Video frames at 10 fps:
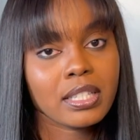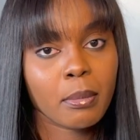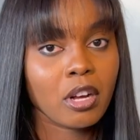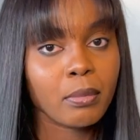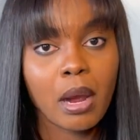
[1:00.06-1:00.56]

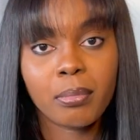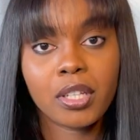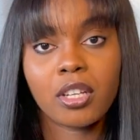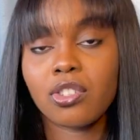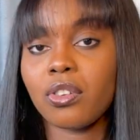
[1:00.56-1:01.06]
about my
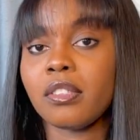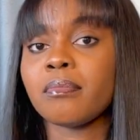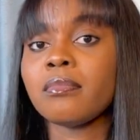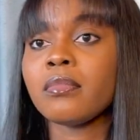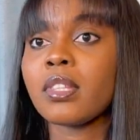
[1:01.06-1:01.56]

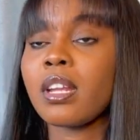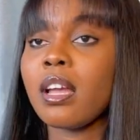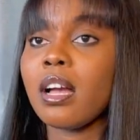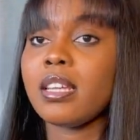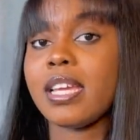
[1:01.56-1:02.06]
application
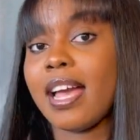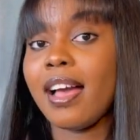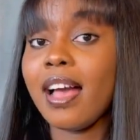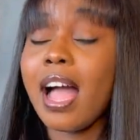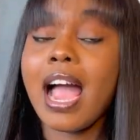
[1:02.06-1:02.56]
yeah
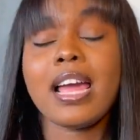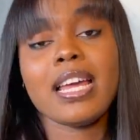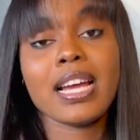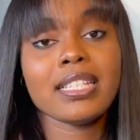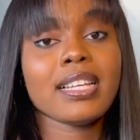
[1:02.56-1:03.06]
and
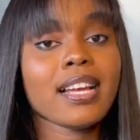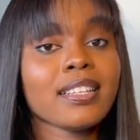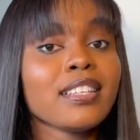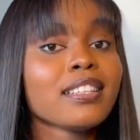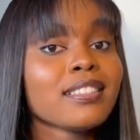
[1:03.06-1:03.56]
like i
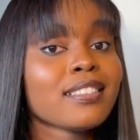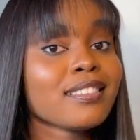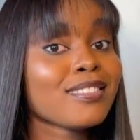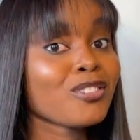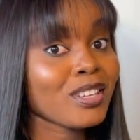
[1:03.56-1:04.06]
said
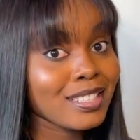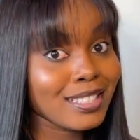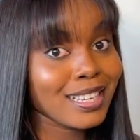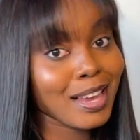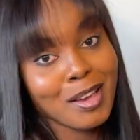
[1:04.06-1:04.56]
is
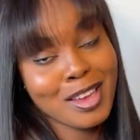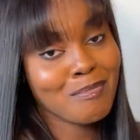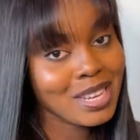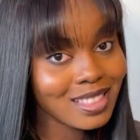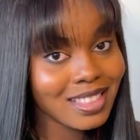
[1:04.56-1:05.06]
just a
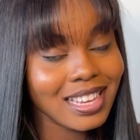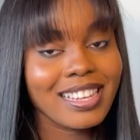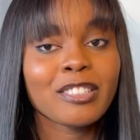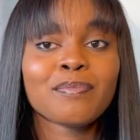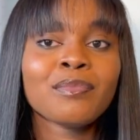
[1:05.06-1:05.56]

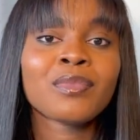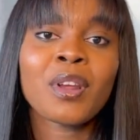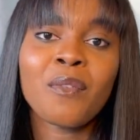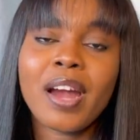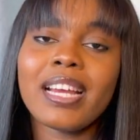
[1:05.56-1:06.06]
meeting
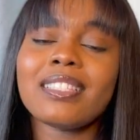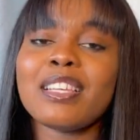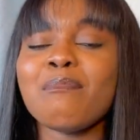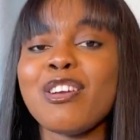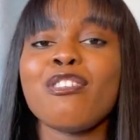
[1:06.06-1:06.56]
right
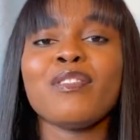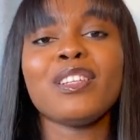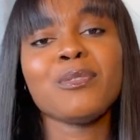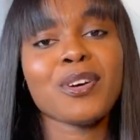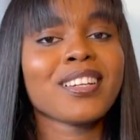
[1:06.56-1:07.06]
it might not
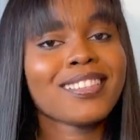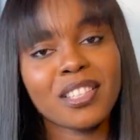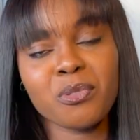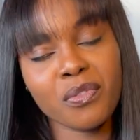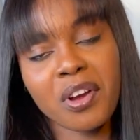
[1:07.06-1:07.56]
really work
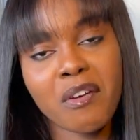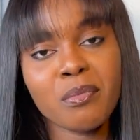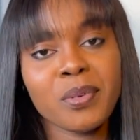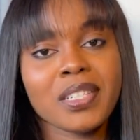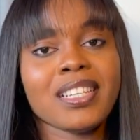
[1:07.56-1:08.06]
this way for
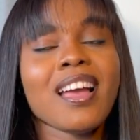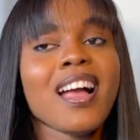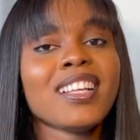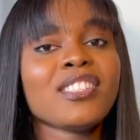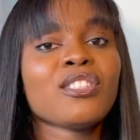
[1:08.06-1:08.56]
everybody
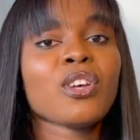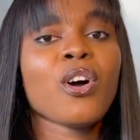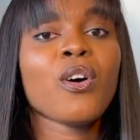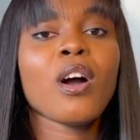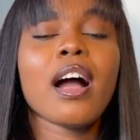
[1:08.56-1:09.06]

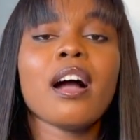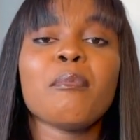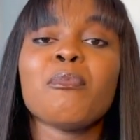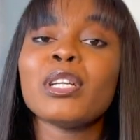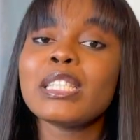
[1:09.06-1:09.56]
so
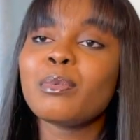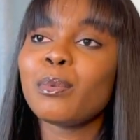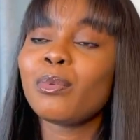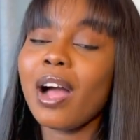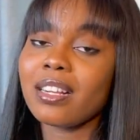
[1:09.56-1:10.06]
um, most
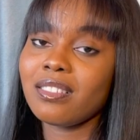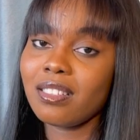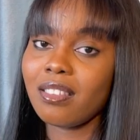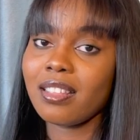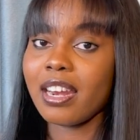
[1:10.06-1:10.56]
people actually
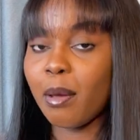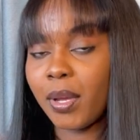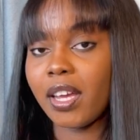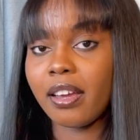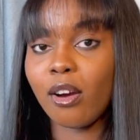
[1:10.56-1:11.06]
think that i'm
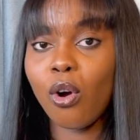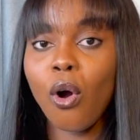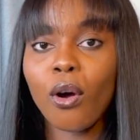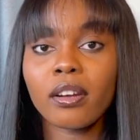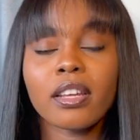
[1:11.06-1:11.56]
here
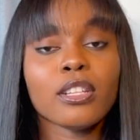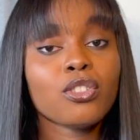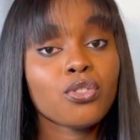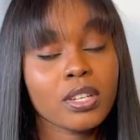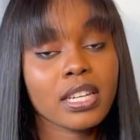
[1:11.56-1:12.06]
on a
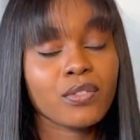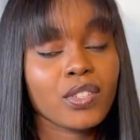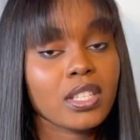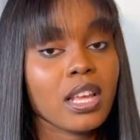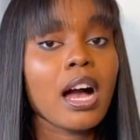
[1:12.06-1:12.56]
student
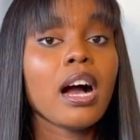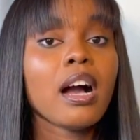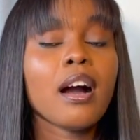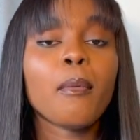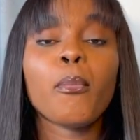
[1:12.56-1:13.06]
visa
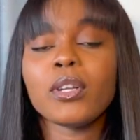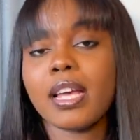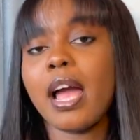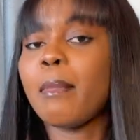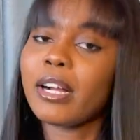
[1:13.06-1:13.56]
but
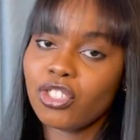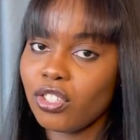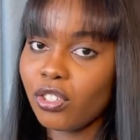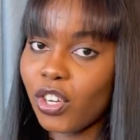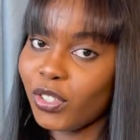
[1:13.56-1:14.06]
i'm
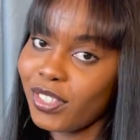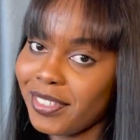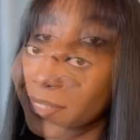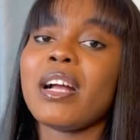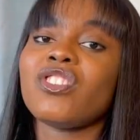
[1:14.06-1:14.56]
actually not
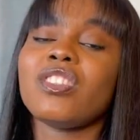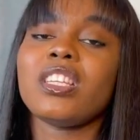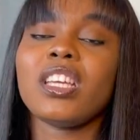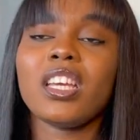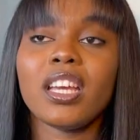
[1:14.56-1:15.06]
i'm
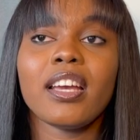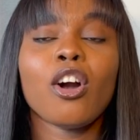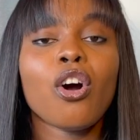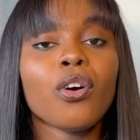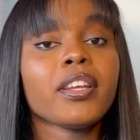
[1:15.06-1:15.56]
actually here
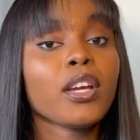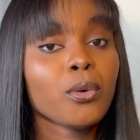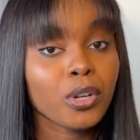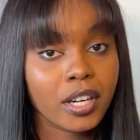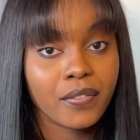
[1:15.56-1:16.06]
on a
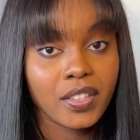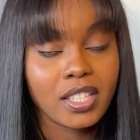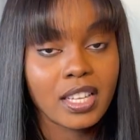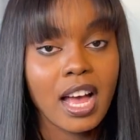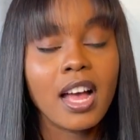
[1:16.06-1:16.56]
work
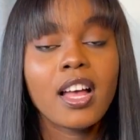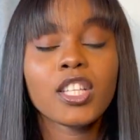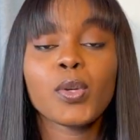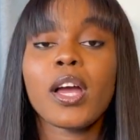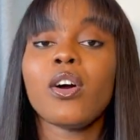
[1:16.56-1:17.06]
visa
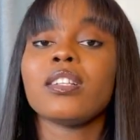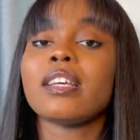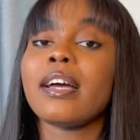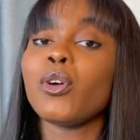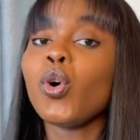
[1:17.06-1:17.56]
so i got
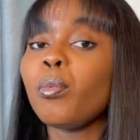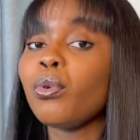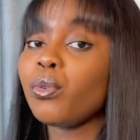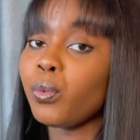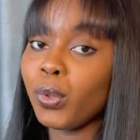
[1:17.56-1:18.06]
an
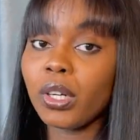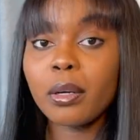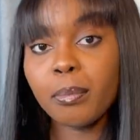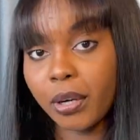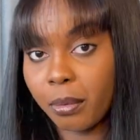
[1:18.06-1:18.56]
open
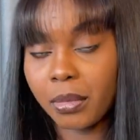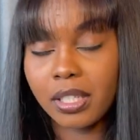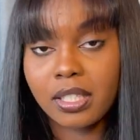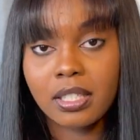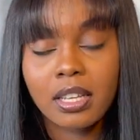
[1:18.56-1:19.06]
work
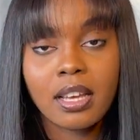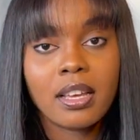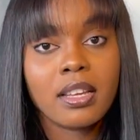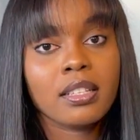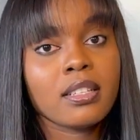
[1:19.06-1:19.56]
permit
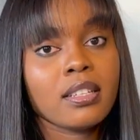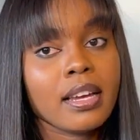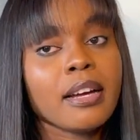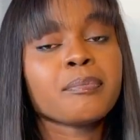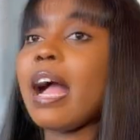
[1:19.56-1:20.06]

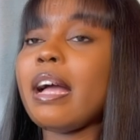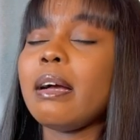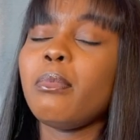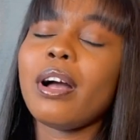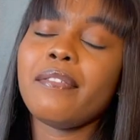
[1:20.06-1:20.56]
yeah
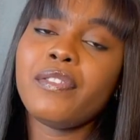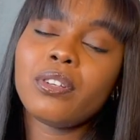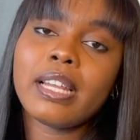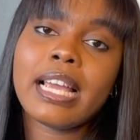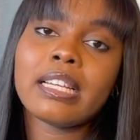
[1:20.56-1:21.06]
i but i
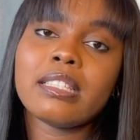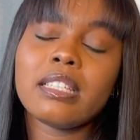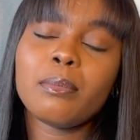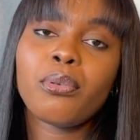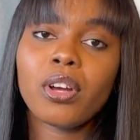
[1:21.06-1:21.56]
feel like
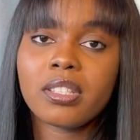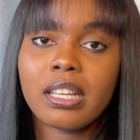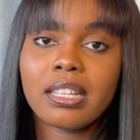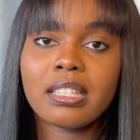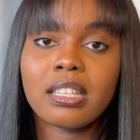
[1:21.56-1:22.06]
the
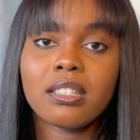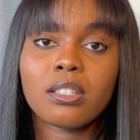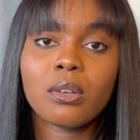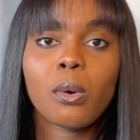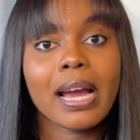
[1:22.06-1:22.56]
process
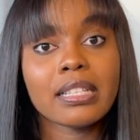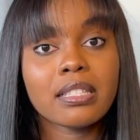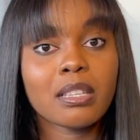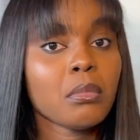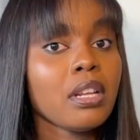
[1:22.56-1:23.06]
is quite
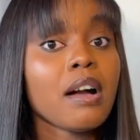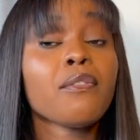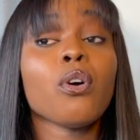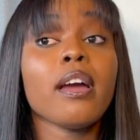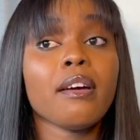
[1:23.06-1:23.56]
similar
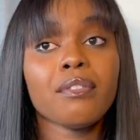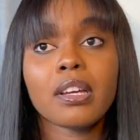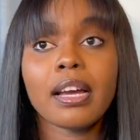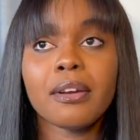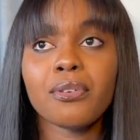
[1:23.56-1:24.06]
for every
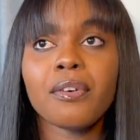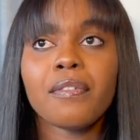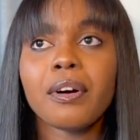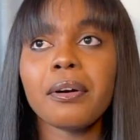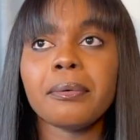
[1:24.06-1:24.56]
kind
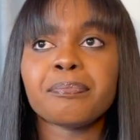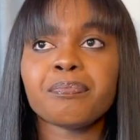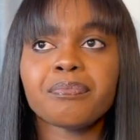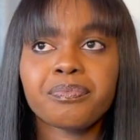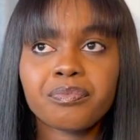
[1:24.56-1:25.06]
of um